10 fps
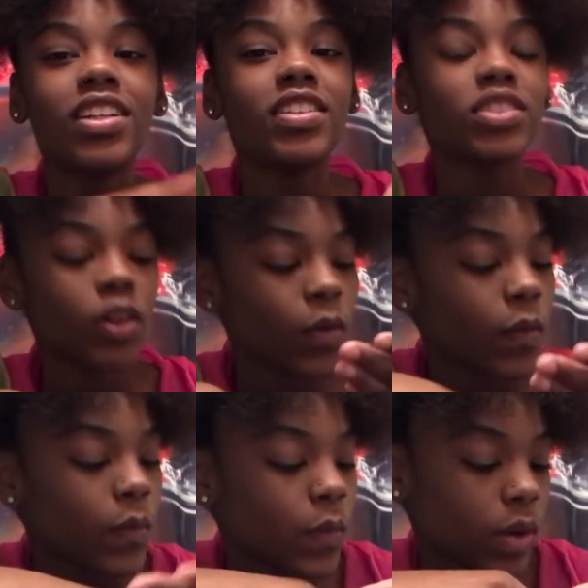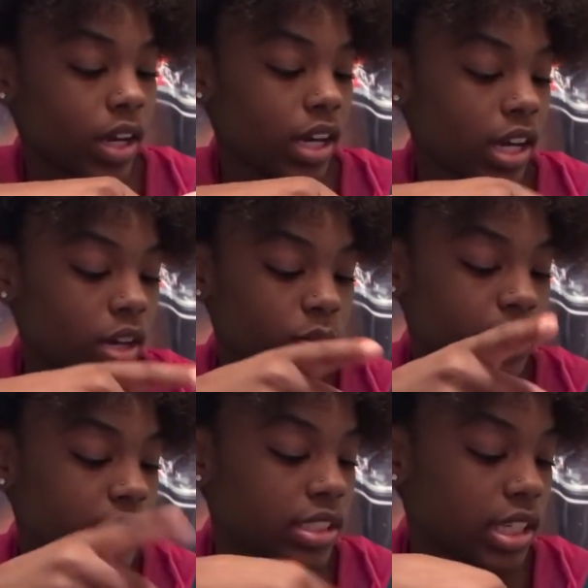So I don't
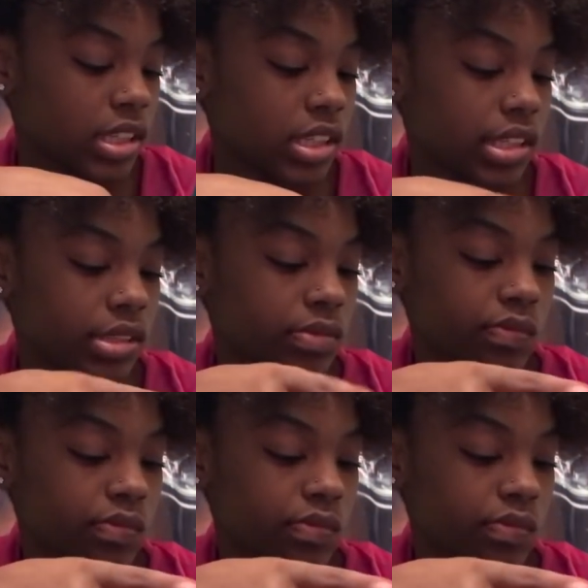see nothing.